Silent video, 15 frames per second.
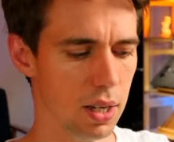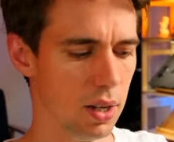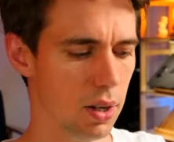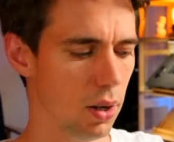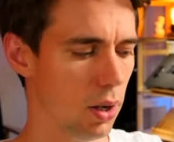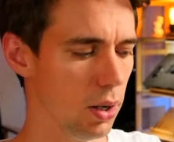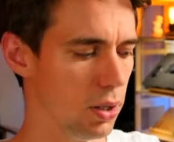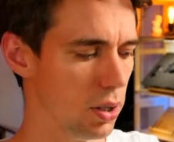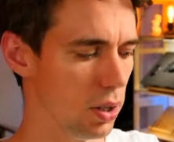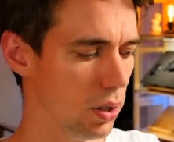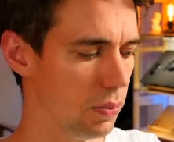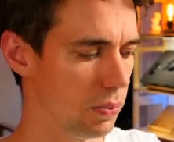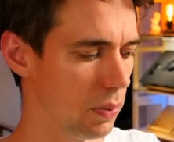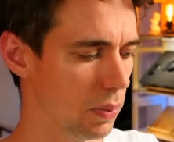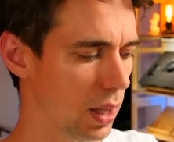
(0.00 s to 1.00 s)

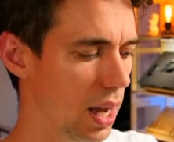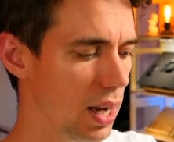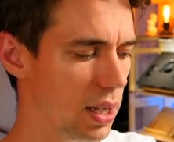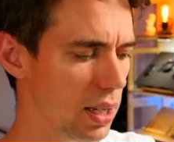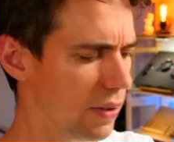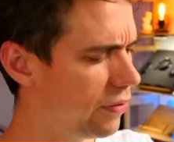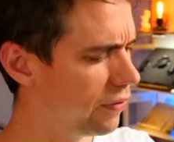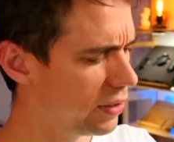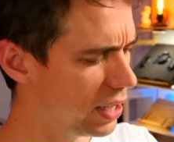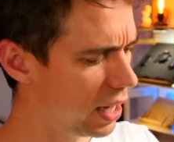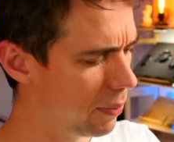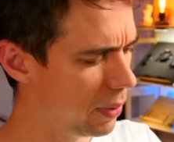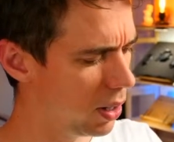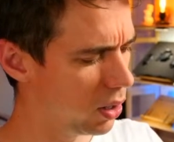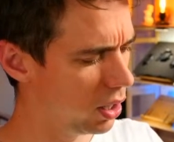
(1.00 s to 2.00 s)
also, and he
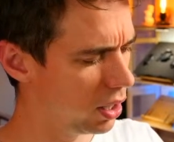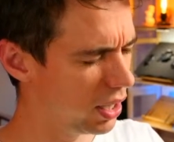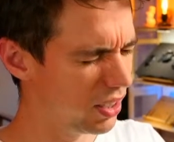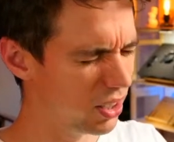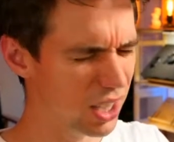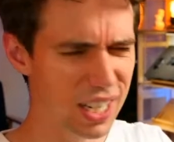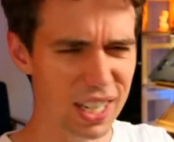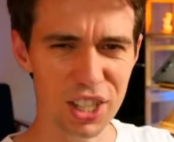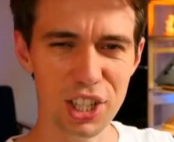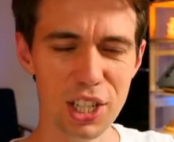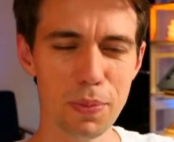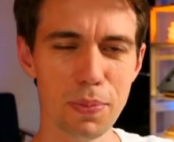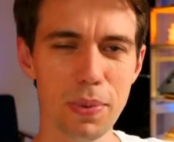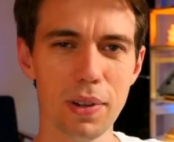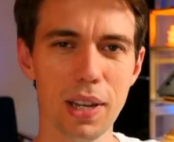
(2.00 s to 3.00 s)
somehow got a really
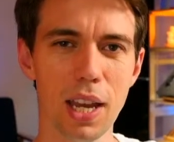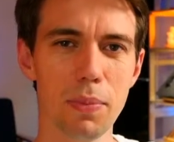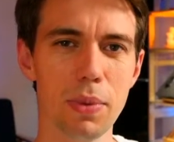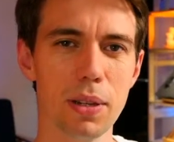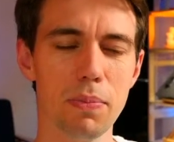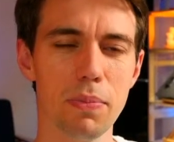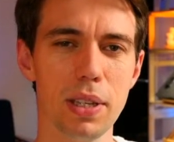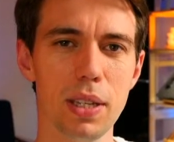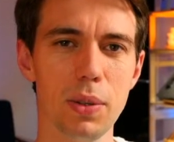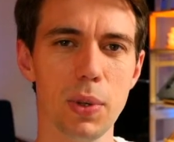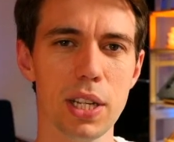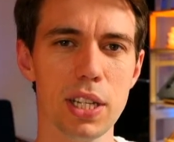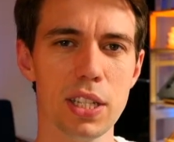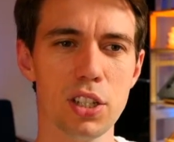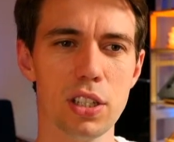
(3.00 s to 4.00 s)
cheap Airbnb
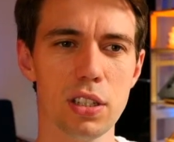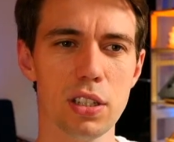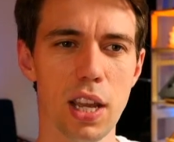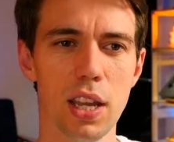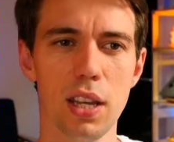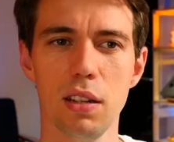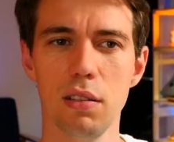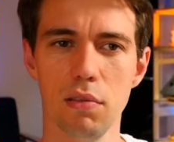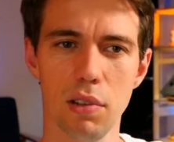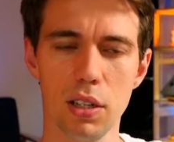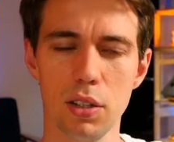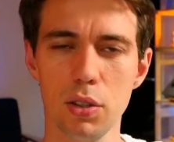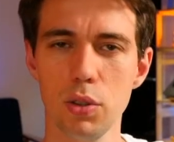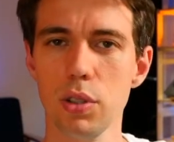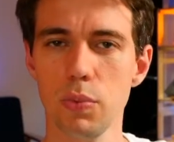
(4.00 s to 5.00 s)
where he's staying,
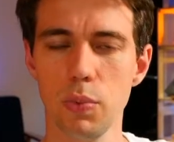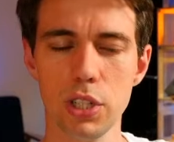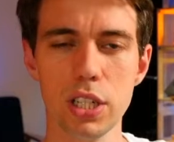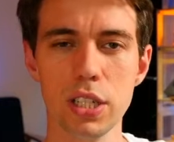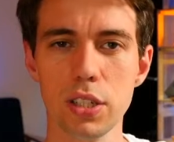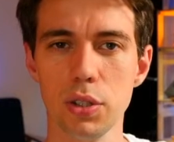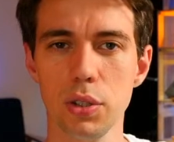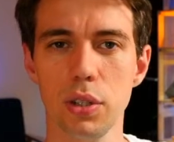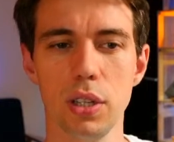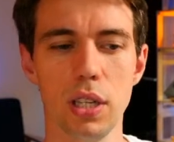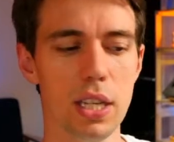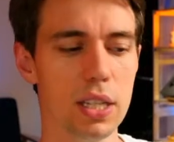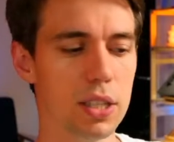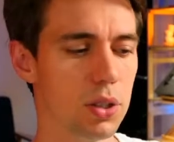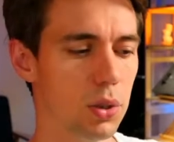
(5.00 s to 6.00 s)
and which
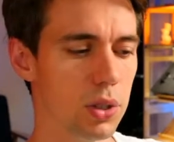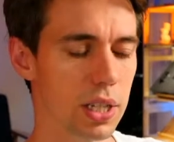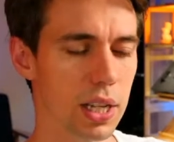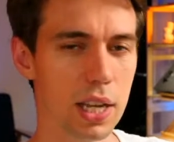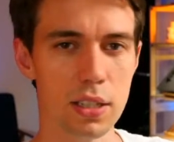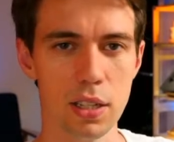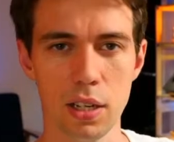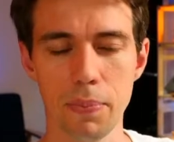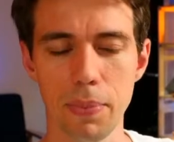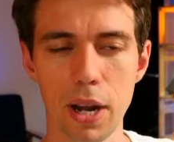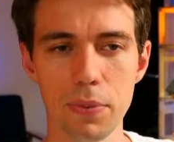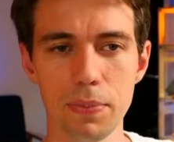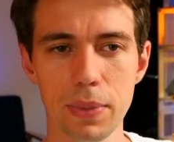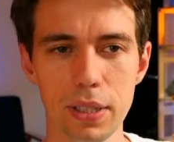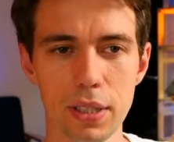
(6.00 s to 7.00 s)
he's using as an
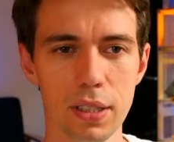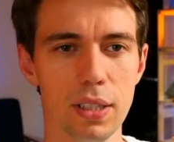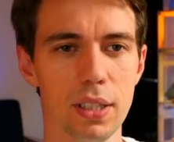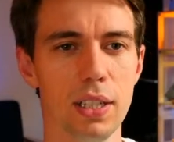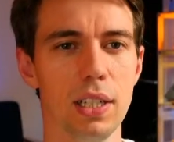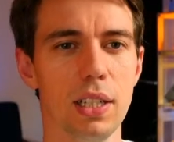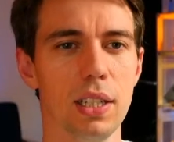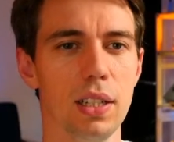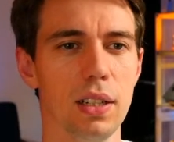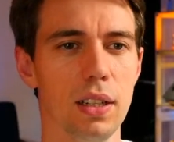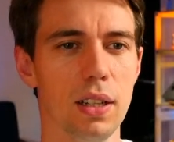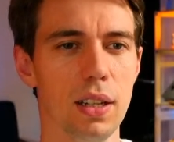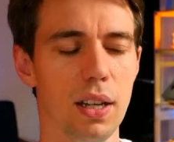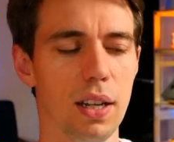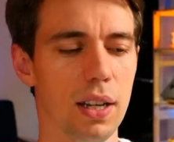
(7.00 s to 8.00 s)
apartment.
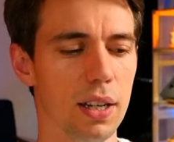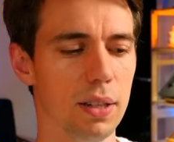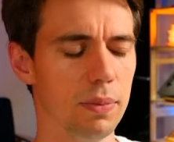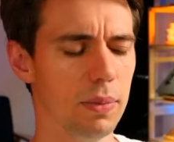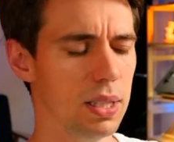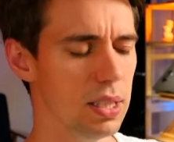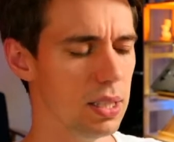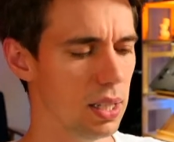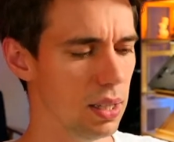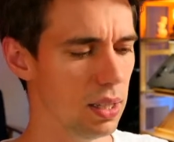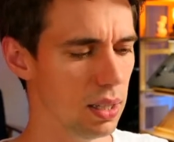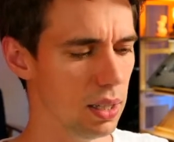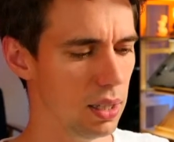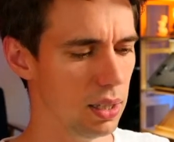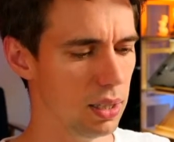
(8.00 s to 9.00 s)
It's
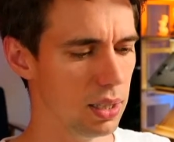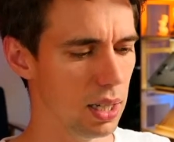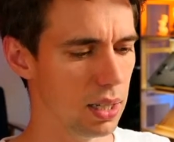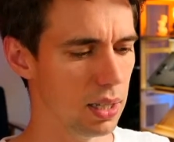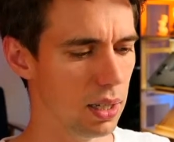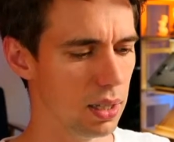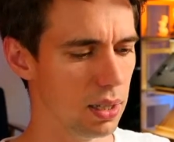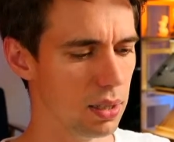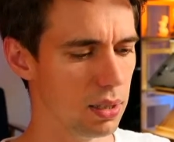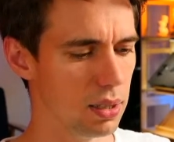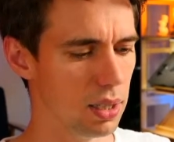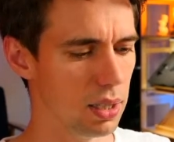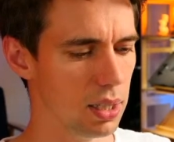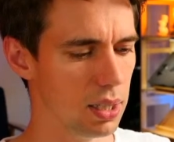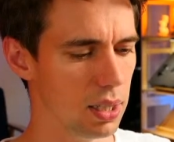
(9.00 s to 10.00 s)
he said like
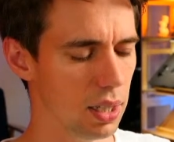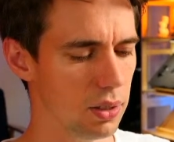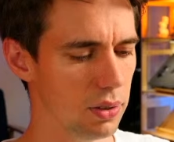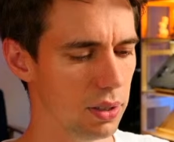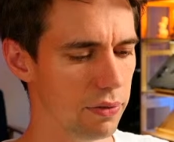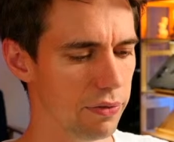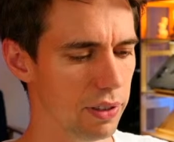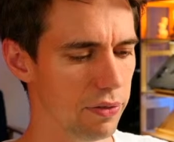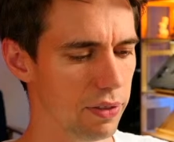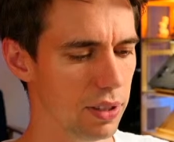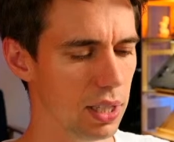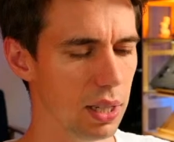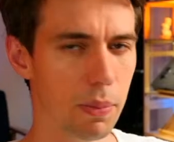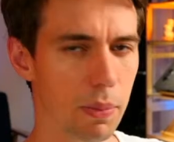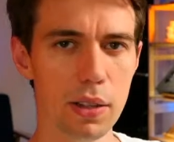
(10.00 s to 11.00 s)

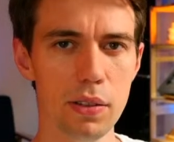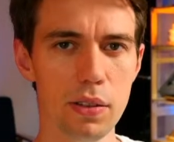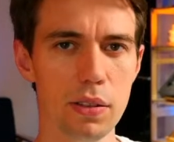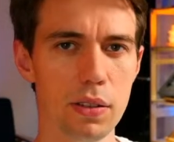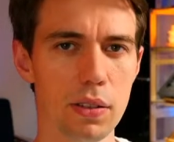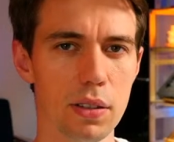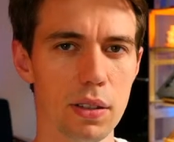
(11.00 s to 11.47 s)
650 a month.